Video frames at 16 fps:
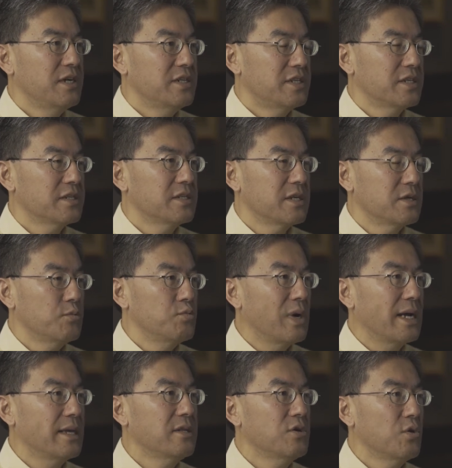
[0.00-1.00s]
just say
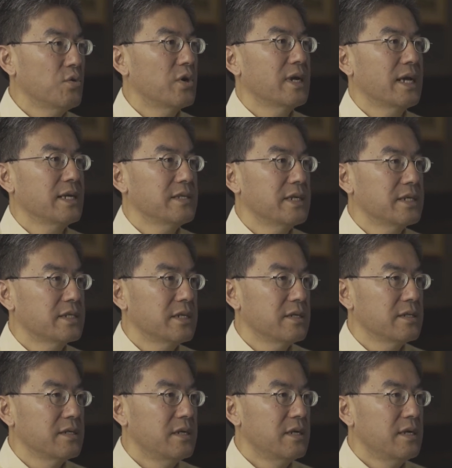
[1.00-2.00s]
one organization.
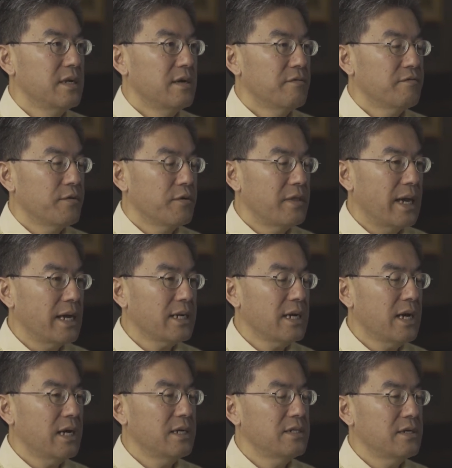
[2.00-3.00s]
For that
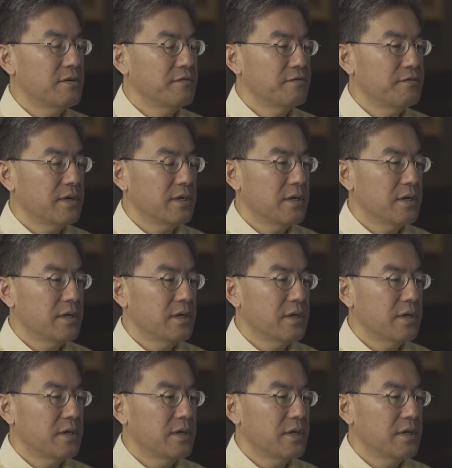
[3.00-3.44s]
kind of